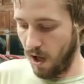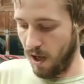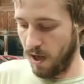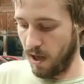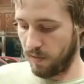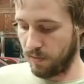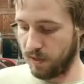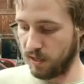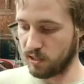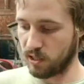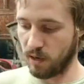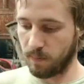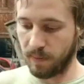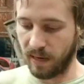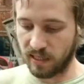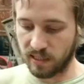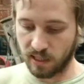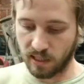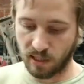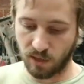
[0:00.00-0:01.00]
These are
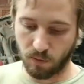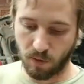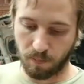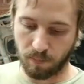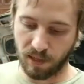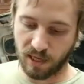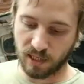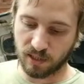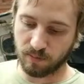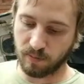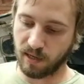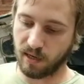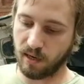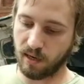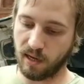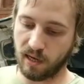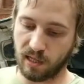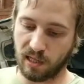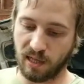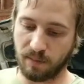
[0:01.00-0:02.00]
basically replacement
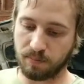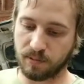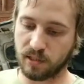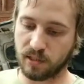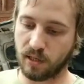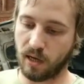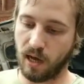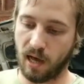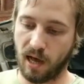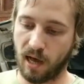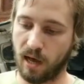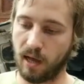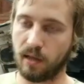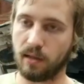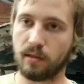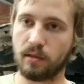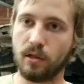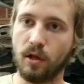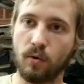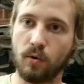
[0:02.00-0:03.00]
Eclipse
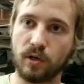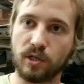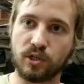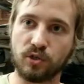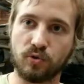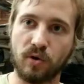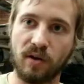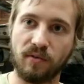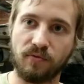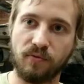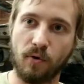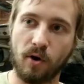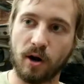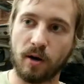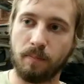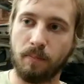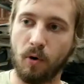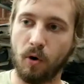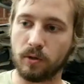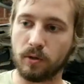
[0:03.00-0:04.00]
lower strut
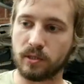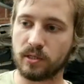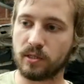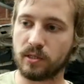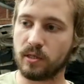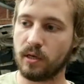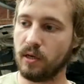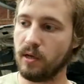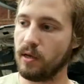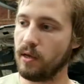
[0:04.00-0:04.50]
fork bolts.